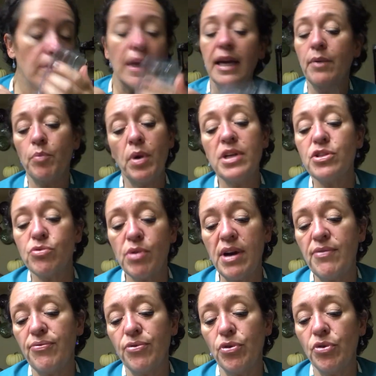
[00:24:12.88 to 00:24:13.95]
It was
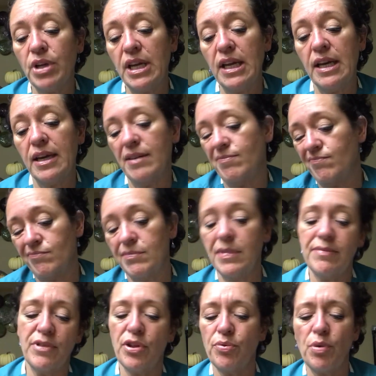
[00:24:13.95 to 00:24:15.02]
grapefruity.
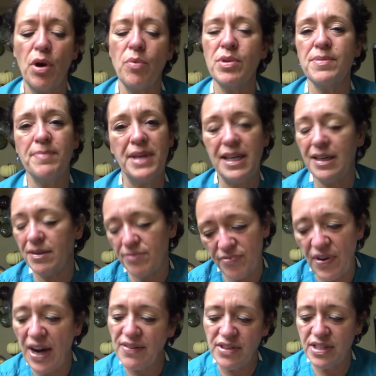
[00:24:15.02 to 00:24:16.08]
The throw was medium,
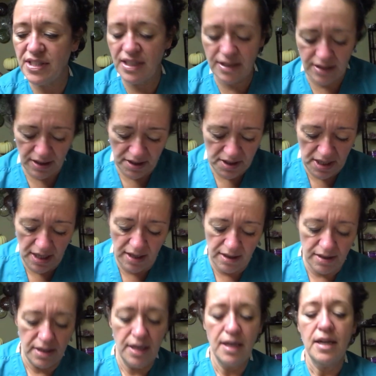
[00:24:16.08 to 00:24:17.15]
5 to 6 out of 10.
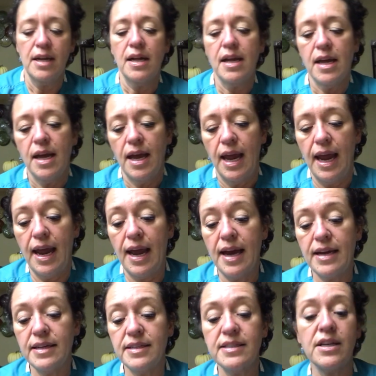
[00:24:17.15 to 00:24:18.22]

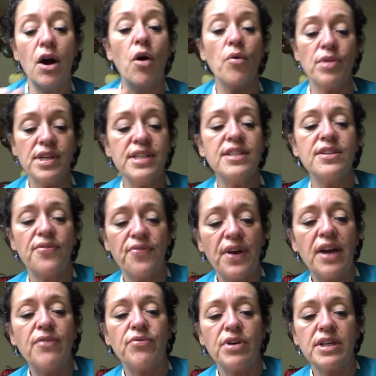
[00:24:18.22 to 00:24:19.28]
And, oh, this is a
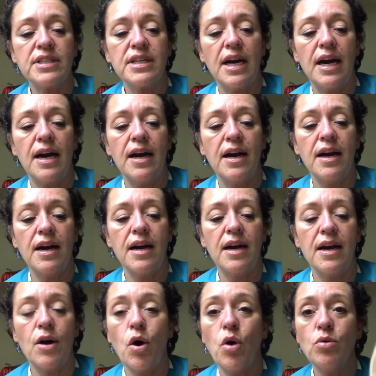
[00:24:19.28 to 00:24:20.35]
favorite,
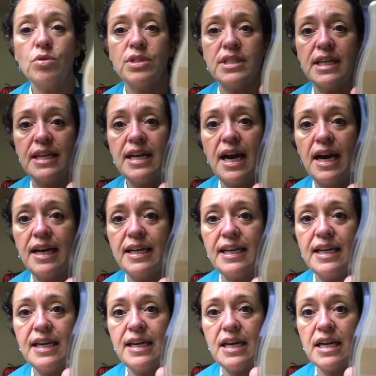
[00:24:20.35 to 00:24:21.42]
oats and
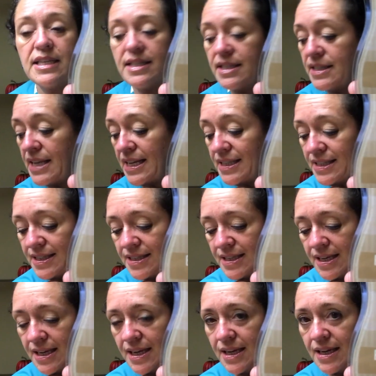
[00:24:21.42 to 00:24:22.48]
honey
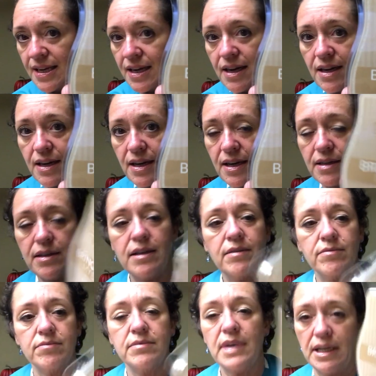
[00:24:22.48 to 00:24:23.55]
Scentsy.
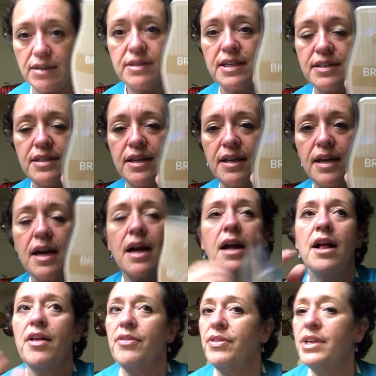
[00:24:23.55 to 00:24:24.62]
Yeah, Scentsy.
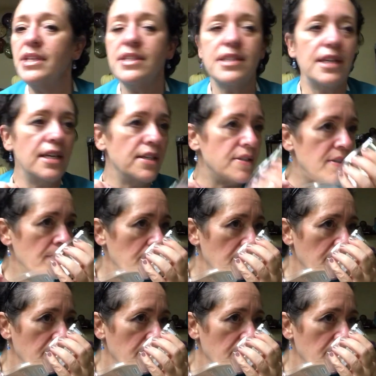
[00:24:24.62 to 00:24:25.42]
This is